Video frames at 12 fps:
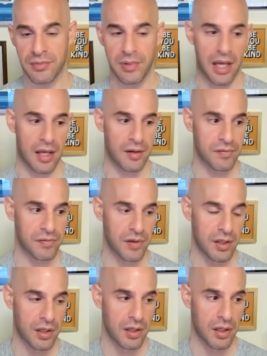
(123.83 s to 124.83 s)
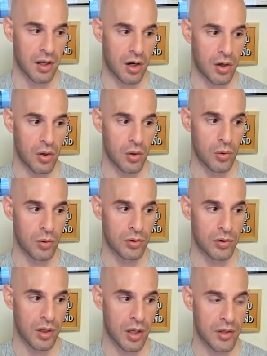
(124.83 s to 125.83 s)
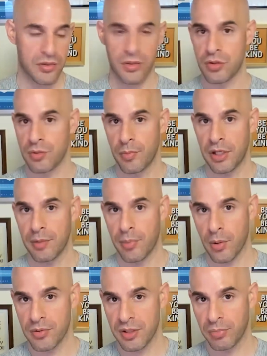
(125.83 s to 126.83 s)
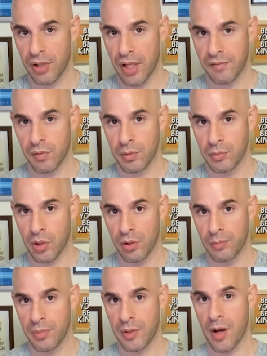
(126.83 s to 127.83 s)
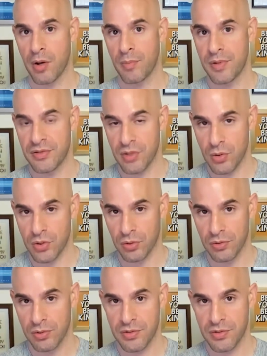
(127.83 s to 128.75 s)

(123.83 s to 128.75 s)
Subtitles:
We have our own social media posting platform called BYOB Social.